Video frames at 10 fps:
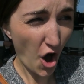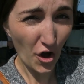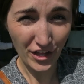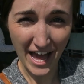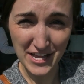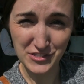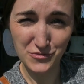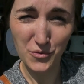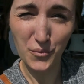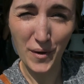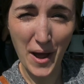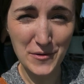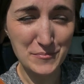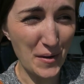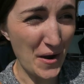all glass
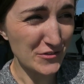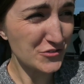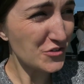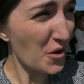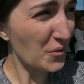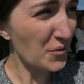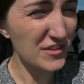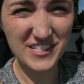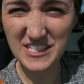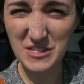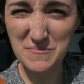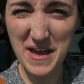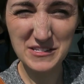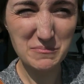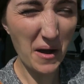round bar. It's so cool. This is the
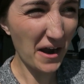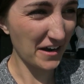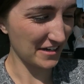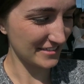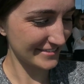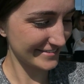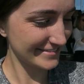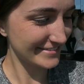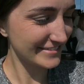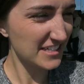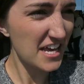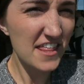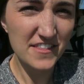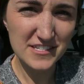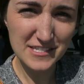best part.
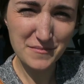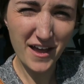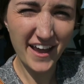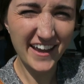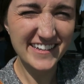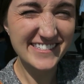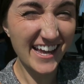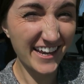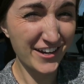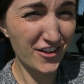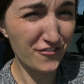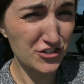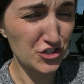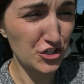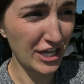This is my second
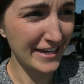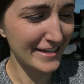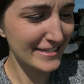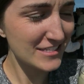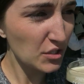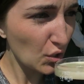official Guinness.